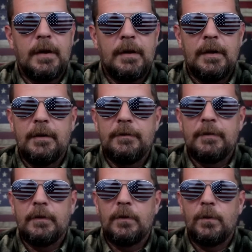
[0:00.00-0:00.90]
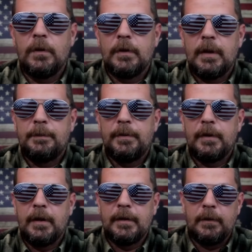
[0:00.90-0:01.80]
and every single one that I put
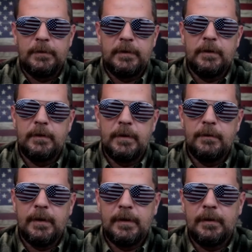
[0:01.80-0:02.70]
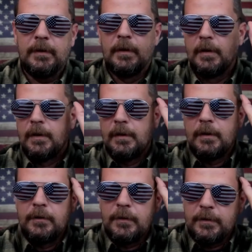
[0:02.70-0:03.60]
on that was DOT rated,
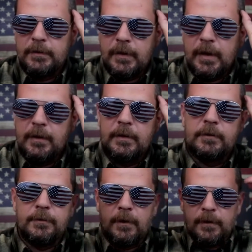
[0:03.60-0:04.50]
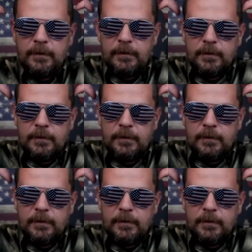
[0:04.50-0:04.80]
literally stuck out this far.